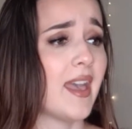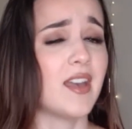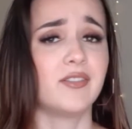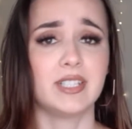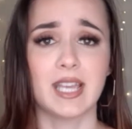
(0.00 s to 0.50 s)

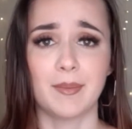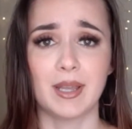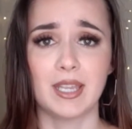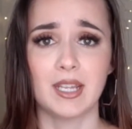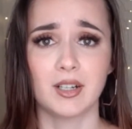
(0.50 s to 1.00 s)
Every time
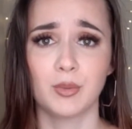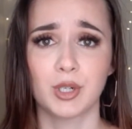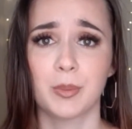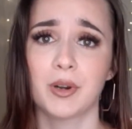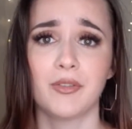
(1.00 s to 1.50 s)
I hear the
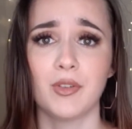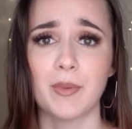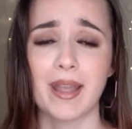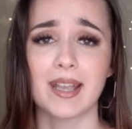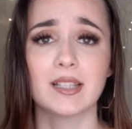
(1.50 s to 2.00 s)
word
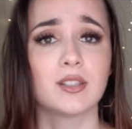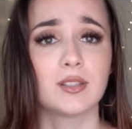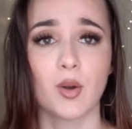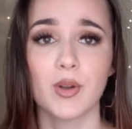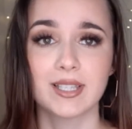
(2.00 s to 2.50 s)
perfume, I get
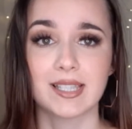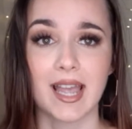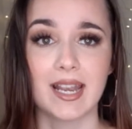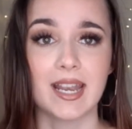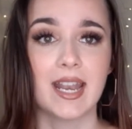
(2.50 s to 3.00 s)
so
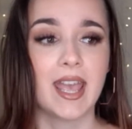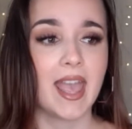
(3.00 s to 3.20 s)
excited.